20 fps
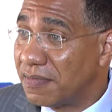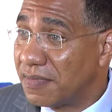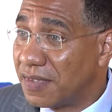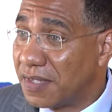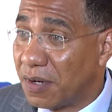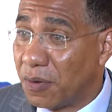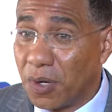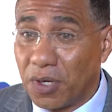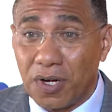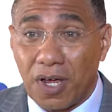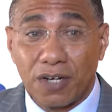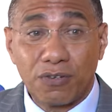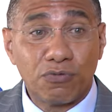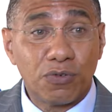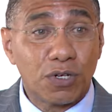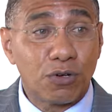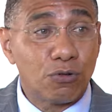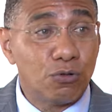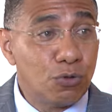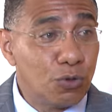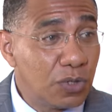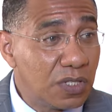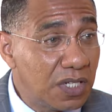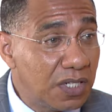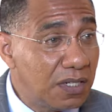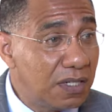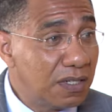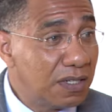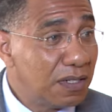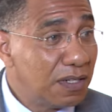They were not
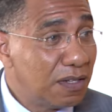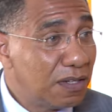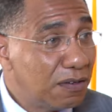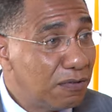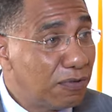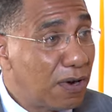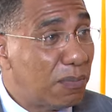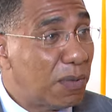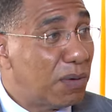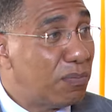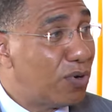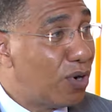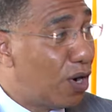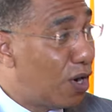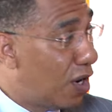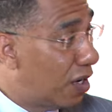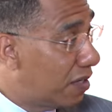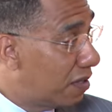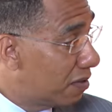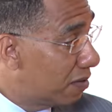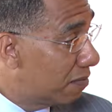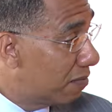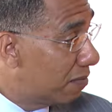recruited from abroad.